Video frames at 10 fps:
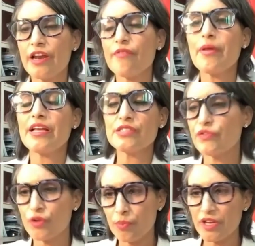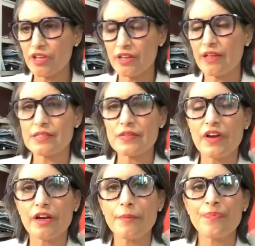and everybody has different opinion, and that's
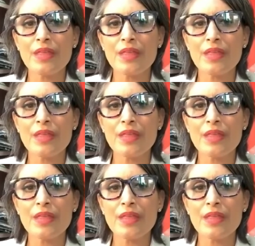fair